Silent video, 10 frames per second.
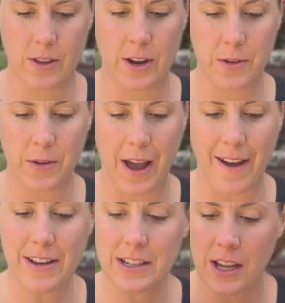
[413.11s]
There you
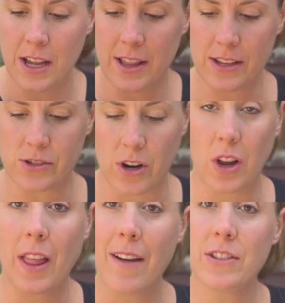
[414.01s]
have it. These are our
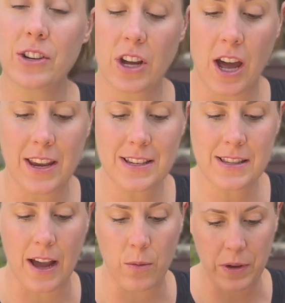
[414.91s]
lavender cuttings that